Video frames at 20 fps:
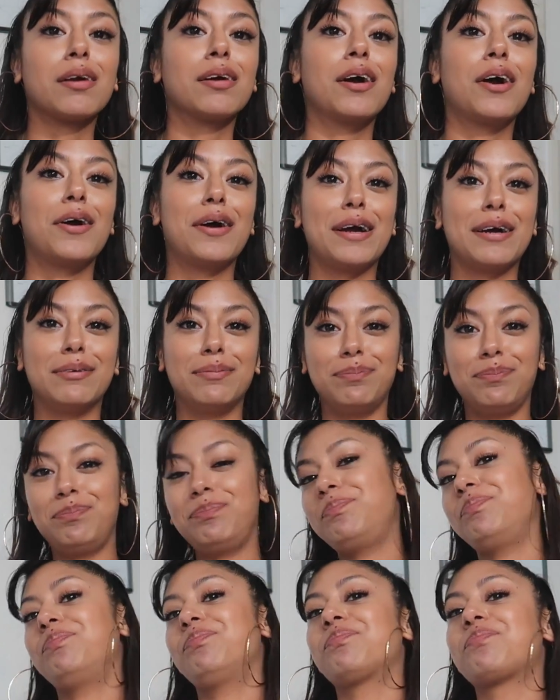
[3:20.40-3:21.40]
Alright.
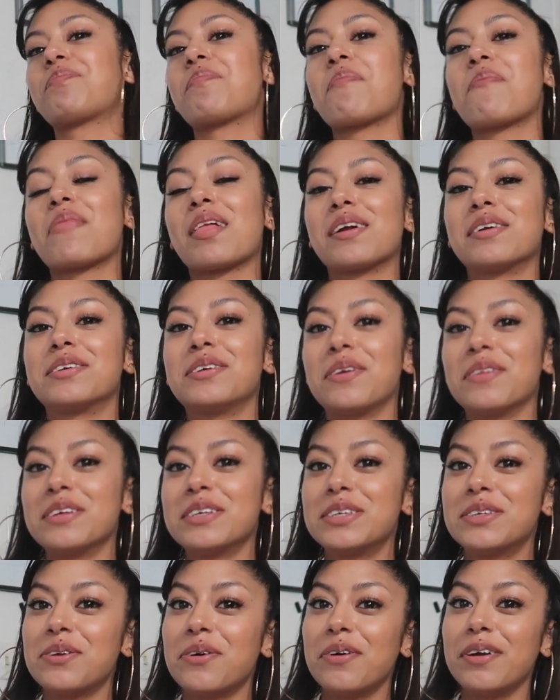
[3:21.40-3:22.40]
So
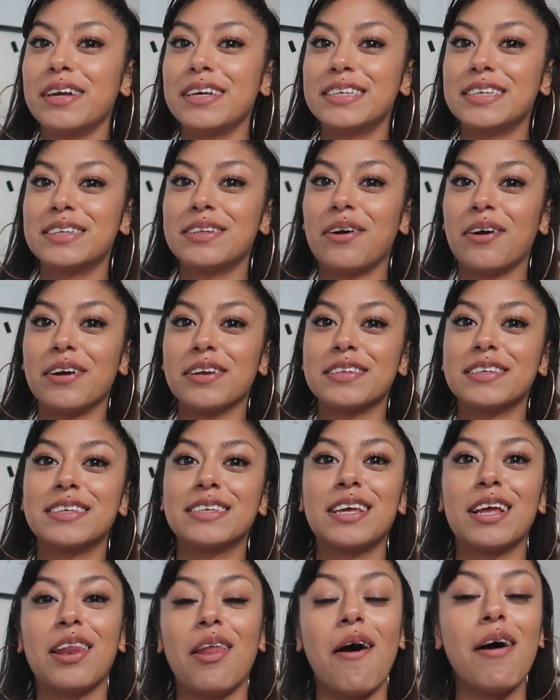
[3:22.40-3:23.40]
this story starts
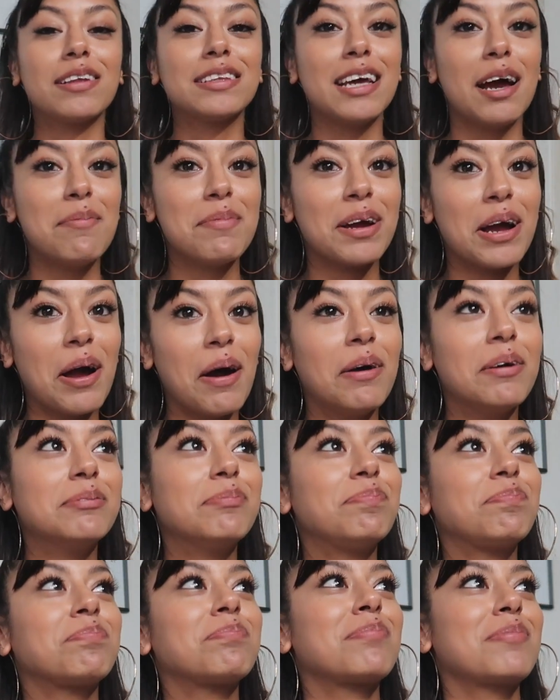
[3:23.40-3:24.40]
a long time ago.
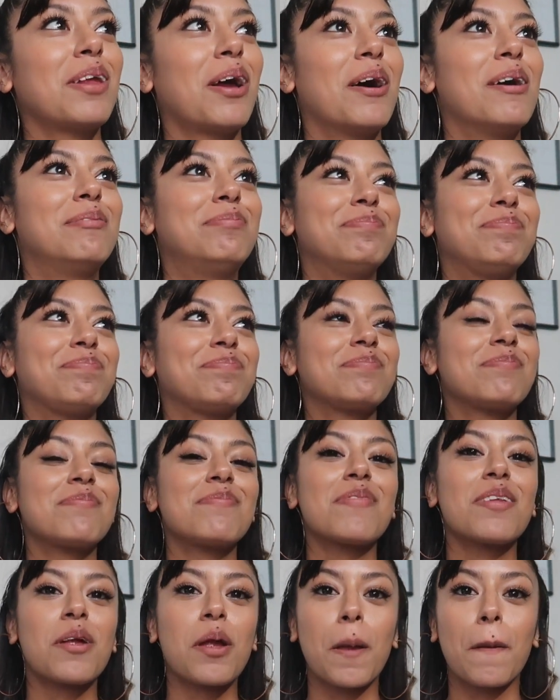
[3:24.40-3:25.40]
No.
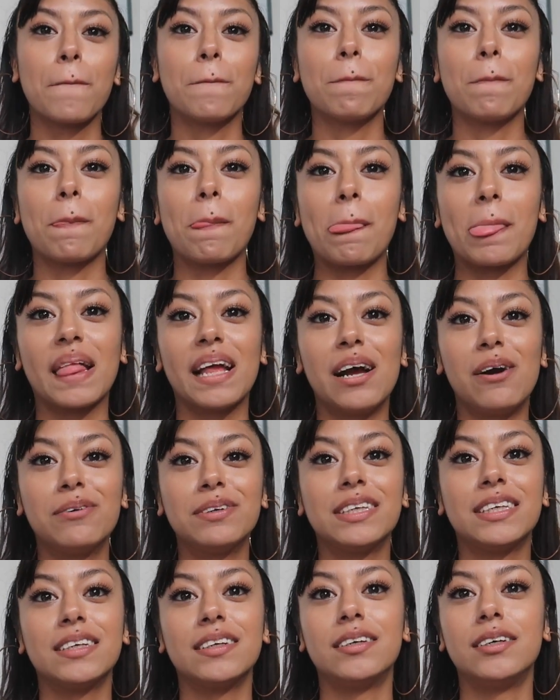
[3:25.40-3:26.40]
I
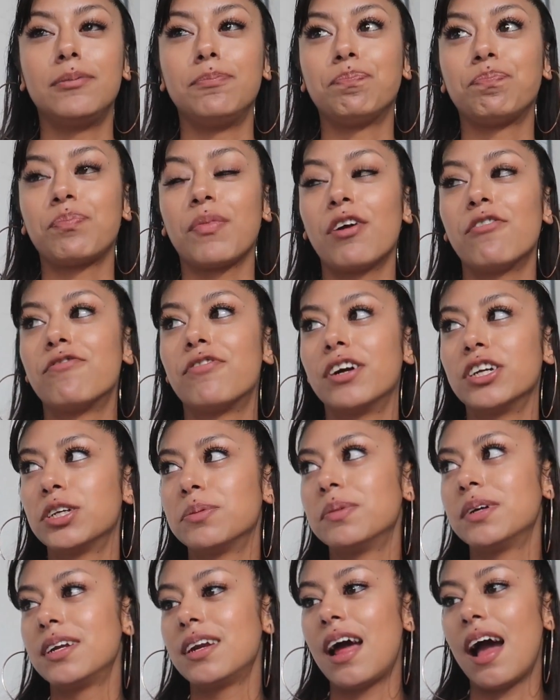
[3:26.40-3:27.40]
was a
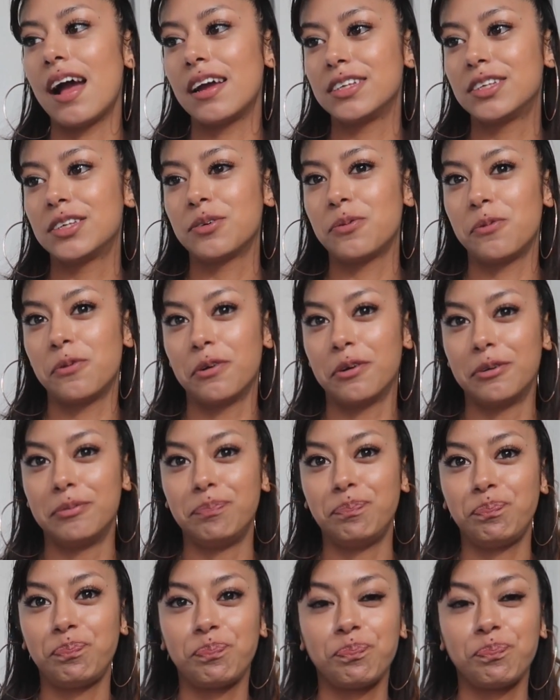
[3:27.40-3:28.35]
freshman in high school,